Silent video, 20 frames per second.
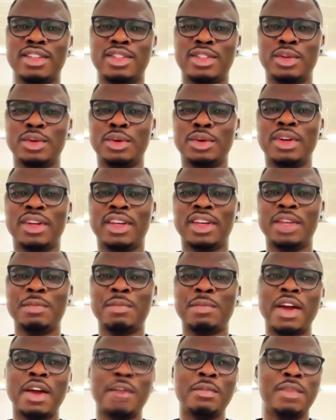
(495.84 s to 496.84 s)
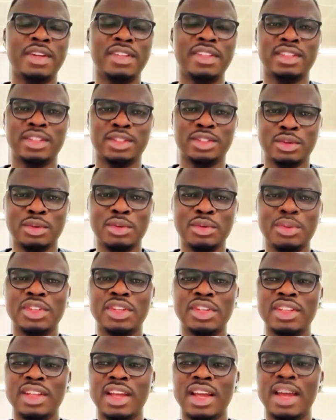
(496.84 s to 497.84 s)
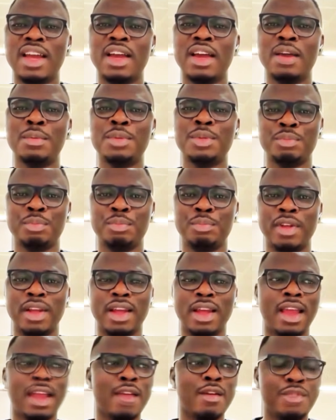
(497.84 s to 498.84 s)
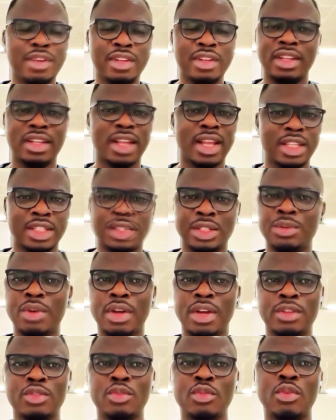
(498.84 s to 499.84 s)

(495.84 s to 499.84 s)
So KeepAm is the solution that helps everyday Nigerian